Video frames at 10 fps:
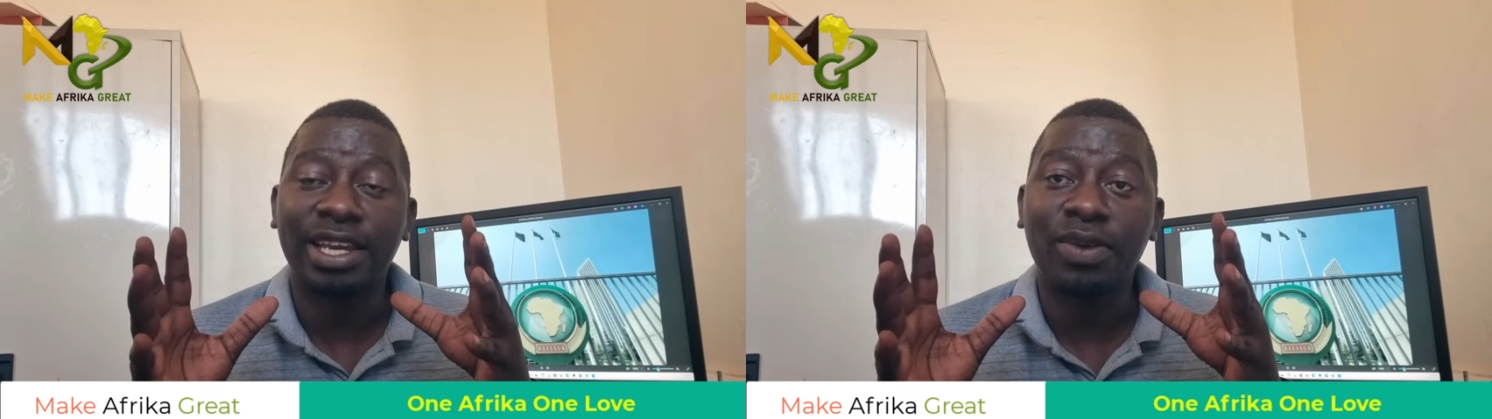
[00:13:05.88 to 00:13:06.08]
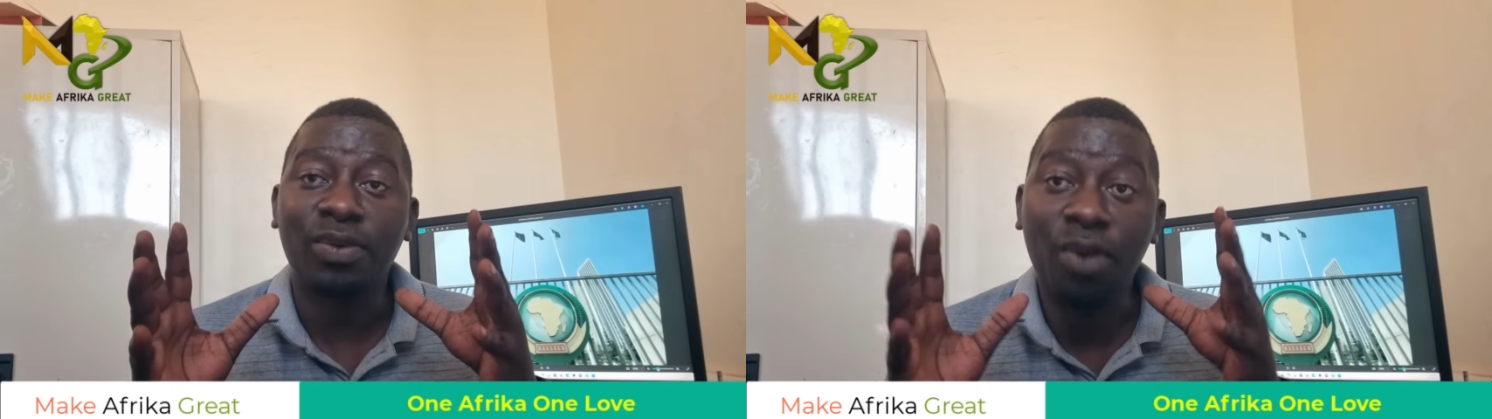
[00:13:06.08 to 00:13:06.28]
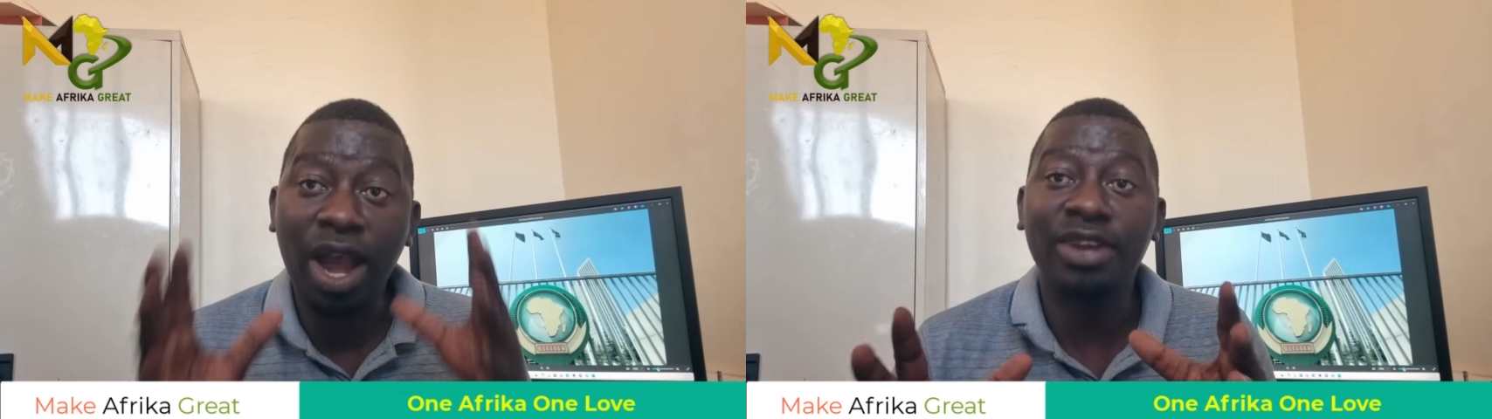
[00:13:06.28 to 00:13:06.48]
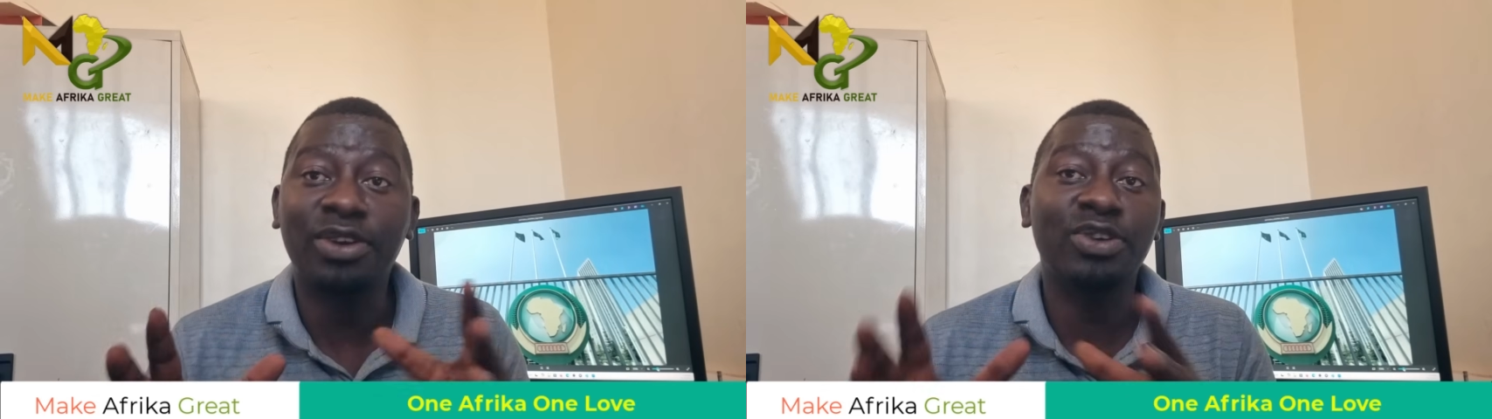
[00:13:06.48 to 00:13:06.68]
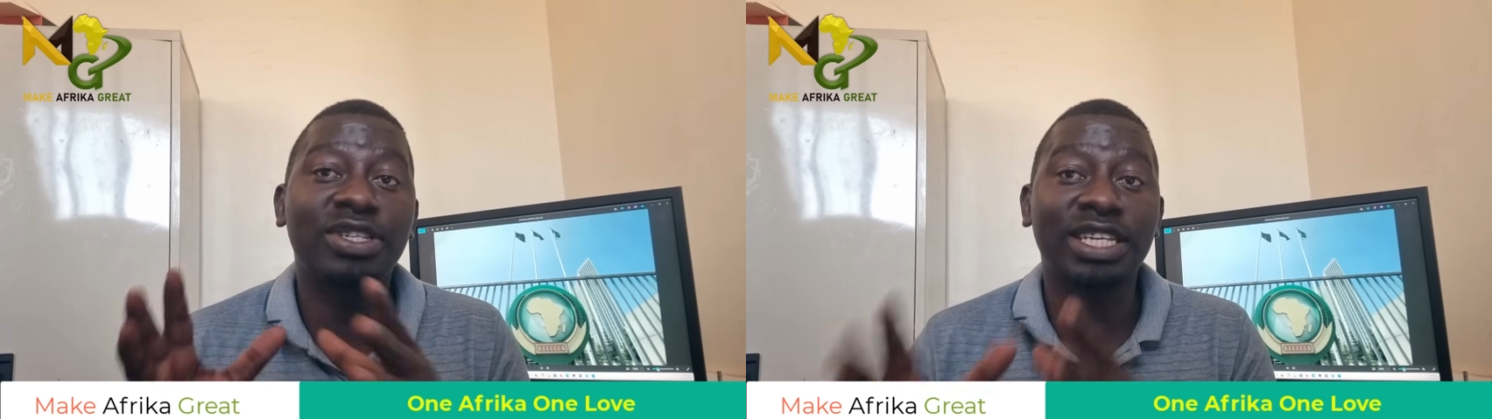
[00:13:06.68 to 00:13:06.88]
one
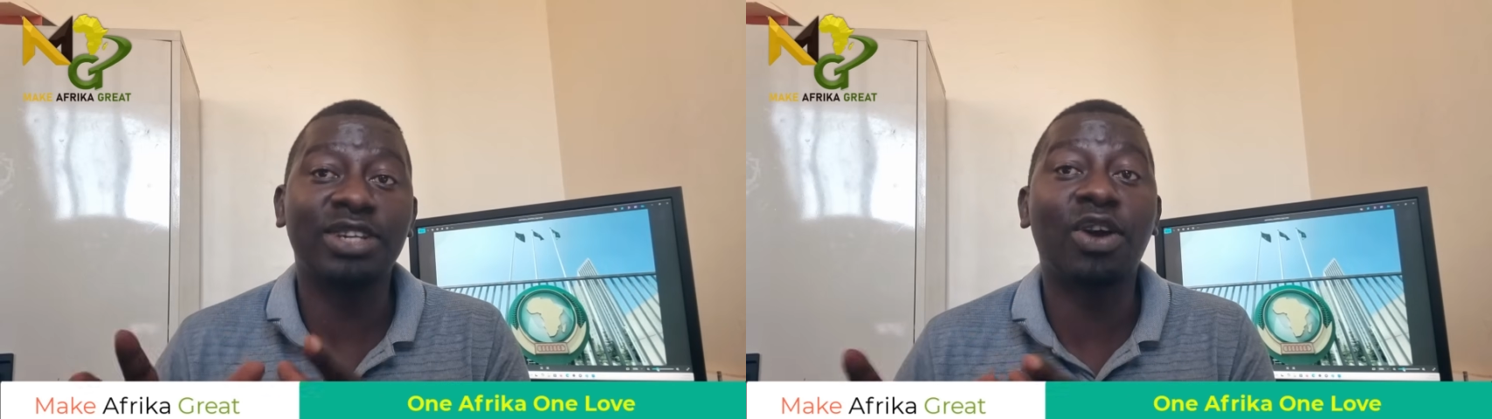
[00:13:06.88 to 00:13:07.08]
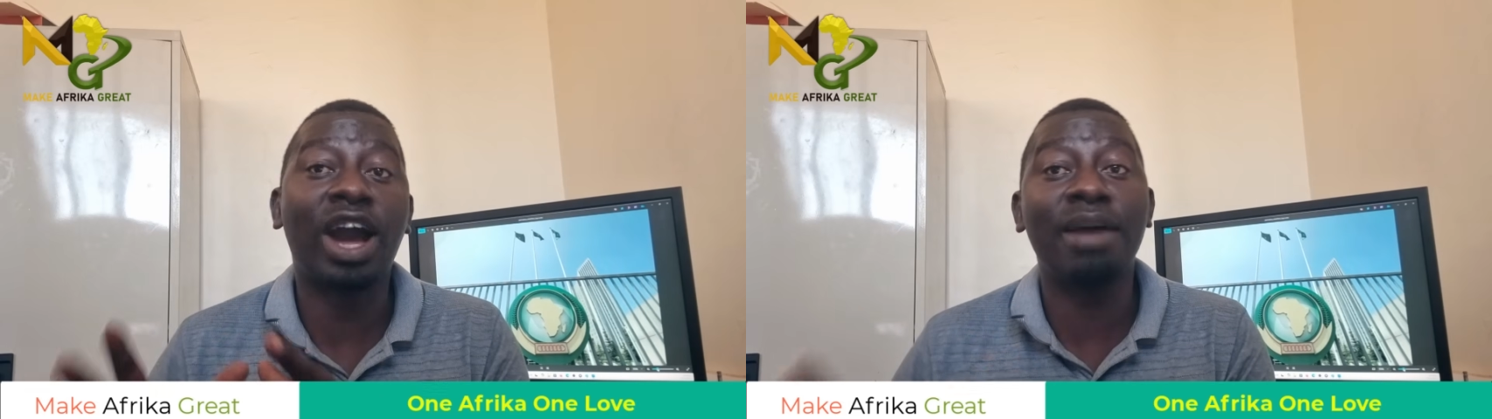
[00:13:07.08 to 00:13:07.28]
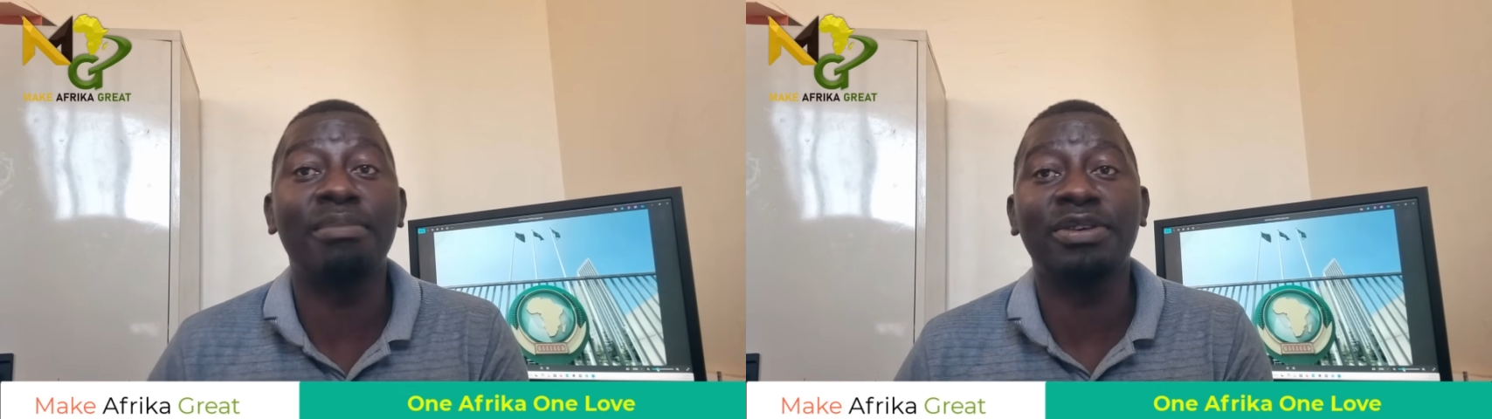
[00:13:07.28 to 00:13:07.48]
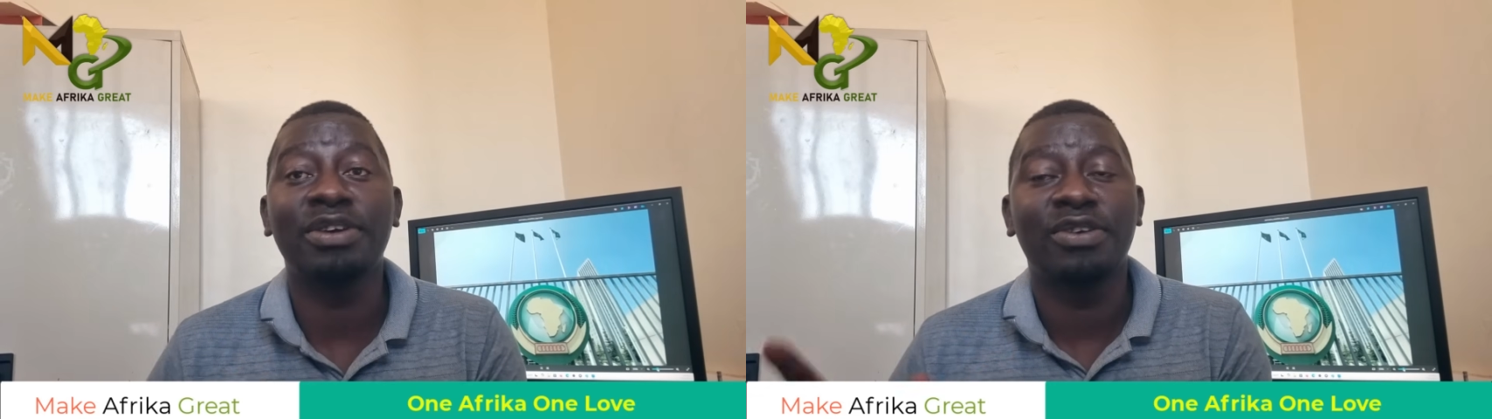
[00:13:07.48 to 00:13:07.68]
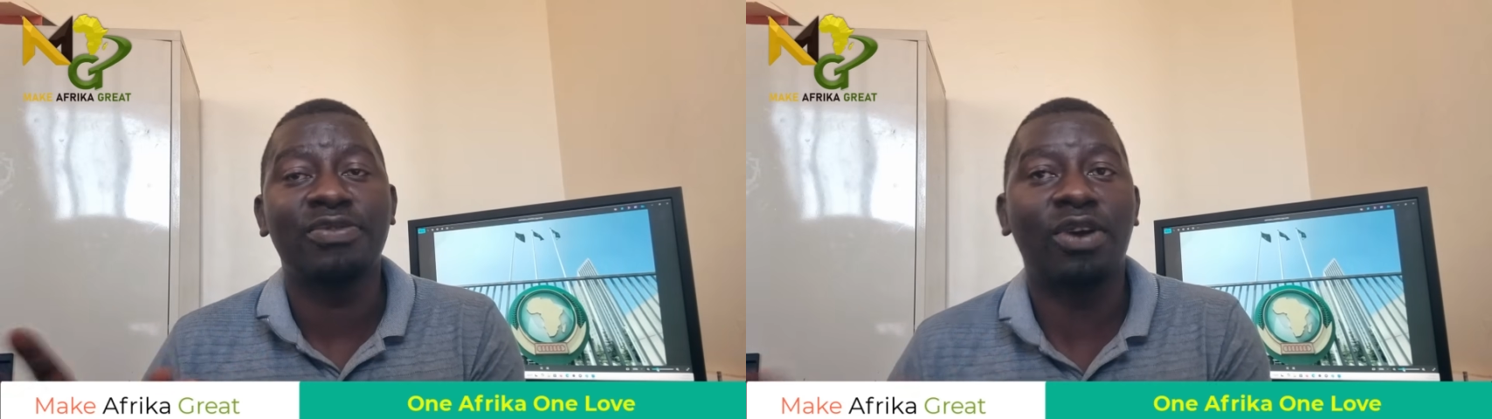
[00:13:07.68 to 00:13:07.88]
or single army
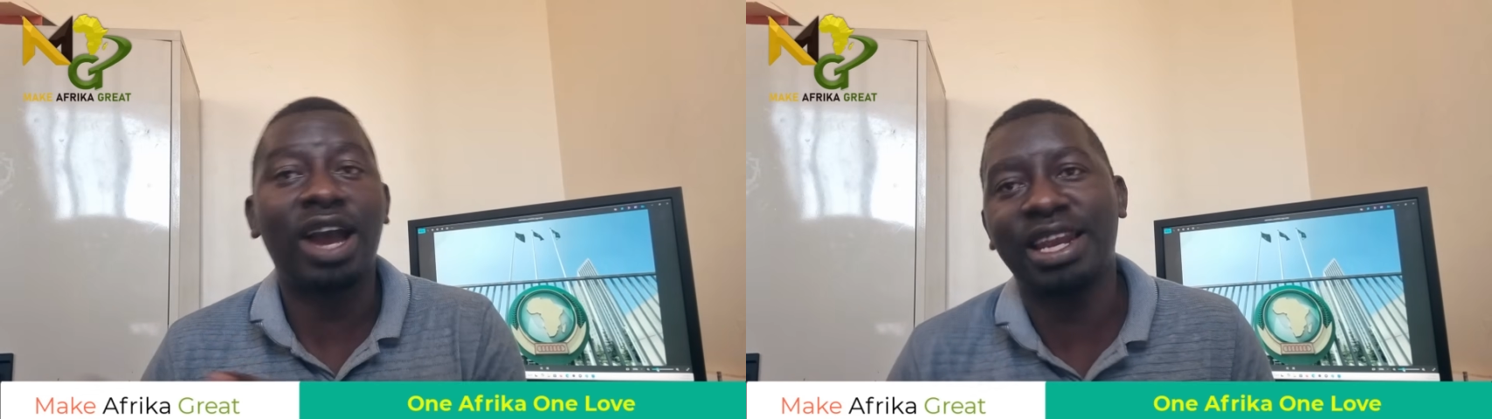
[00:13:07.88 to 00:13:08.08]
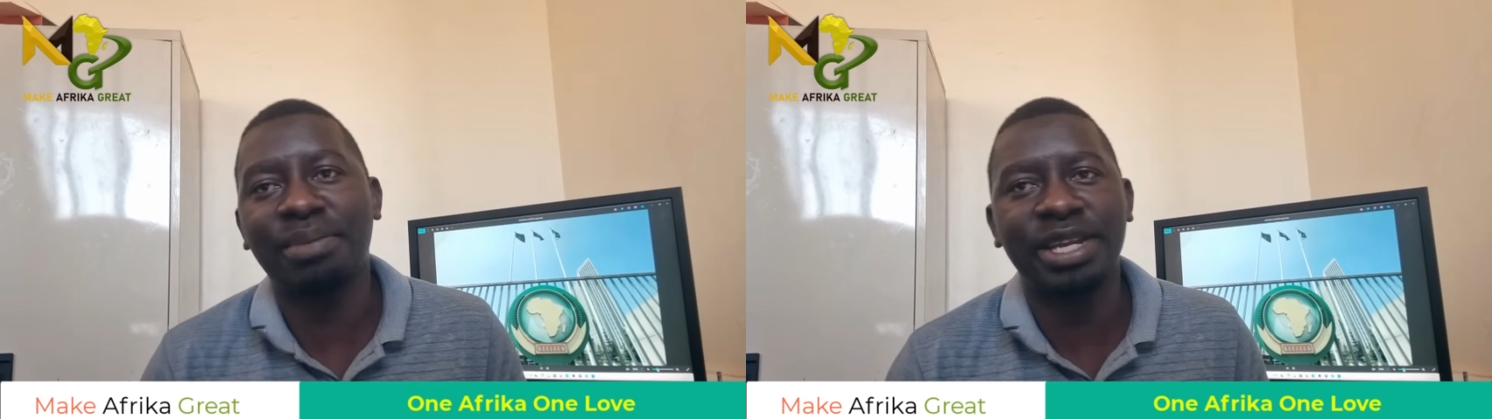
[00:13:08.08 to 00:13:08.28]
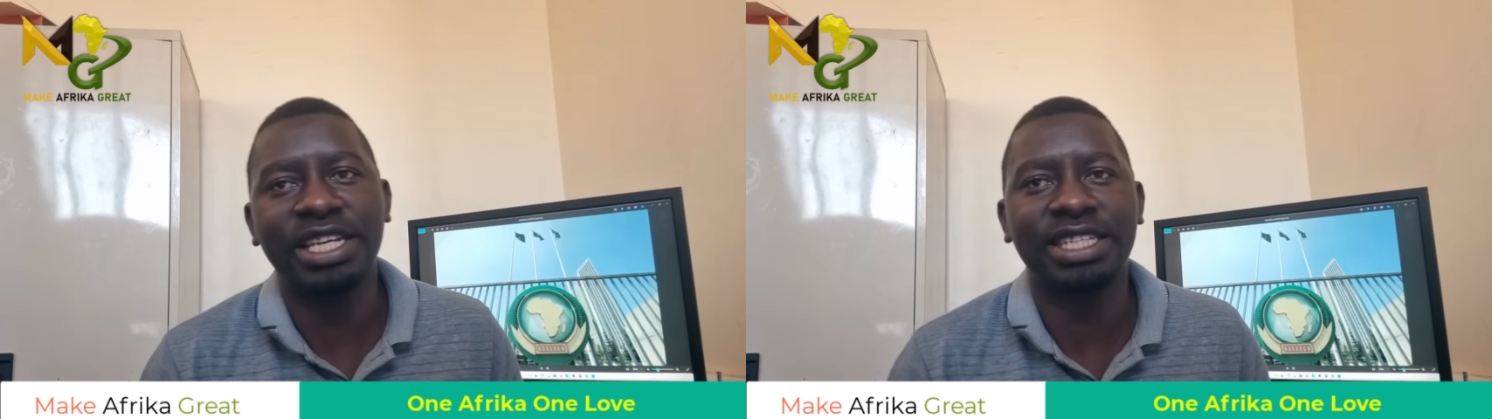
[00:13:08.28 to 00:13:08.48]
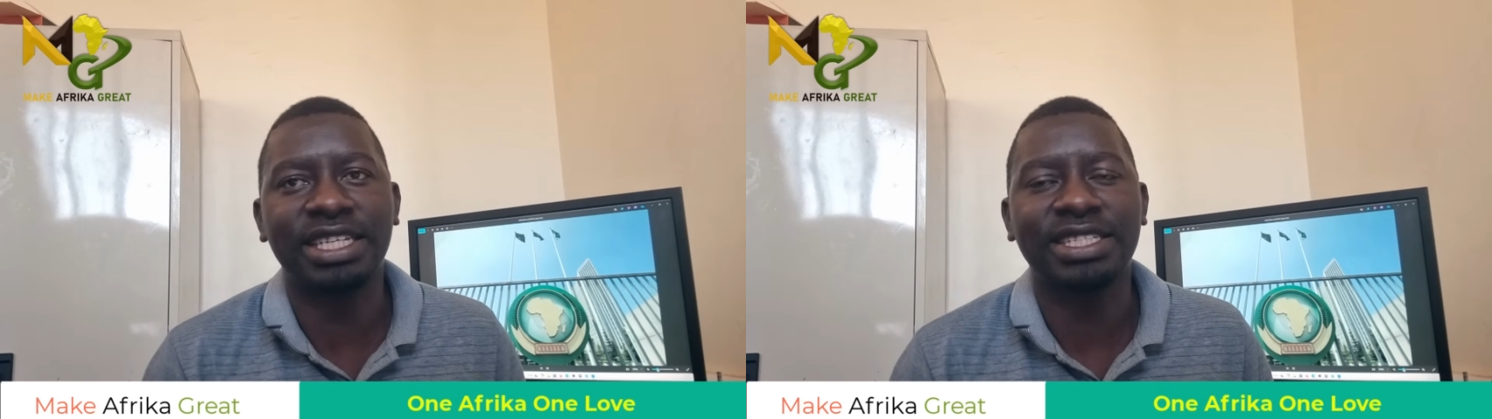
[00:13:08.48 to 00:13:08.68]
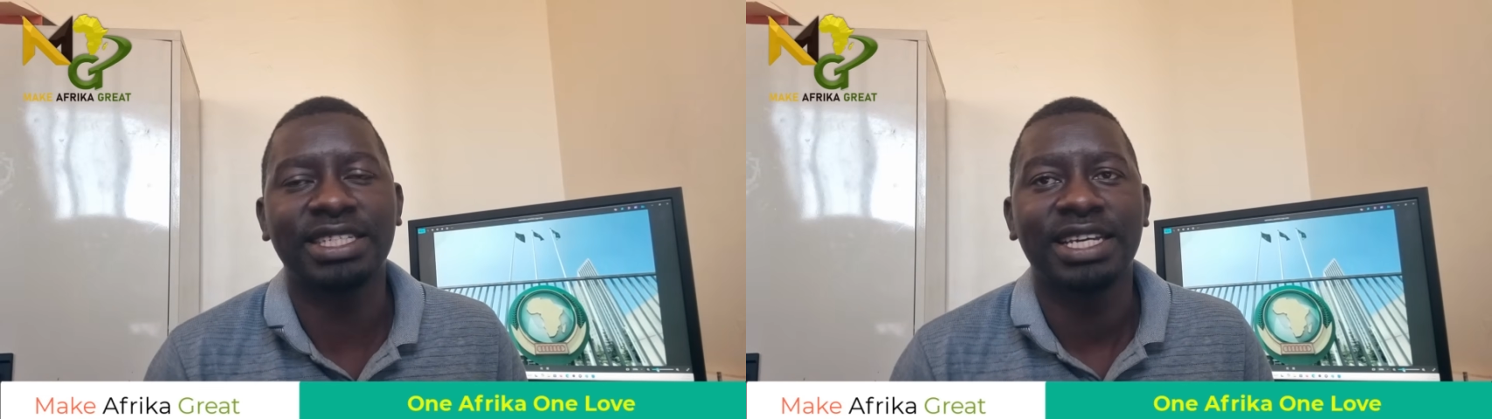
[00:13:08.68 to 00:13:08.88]
for Arab
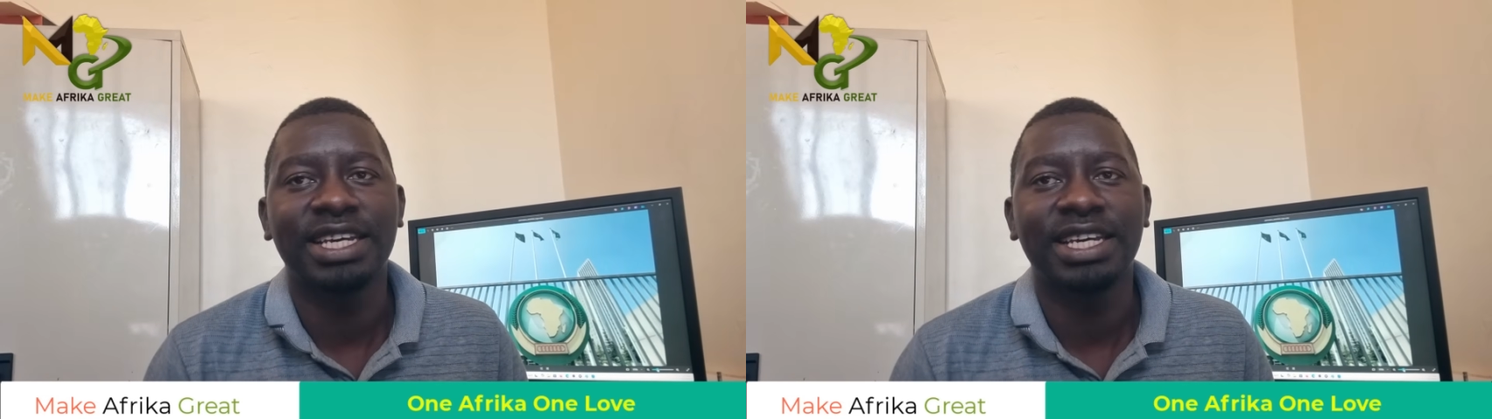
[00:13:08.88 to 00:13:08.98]
nations.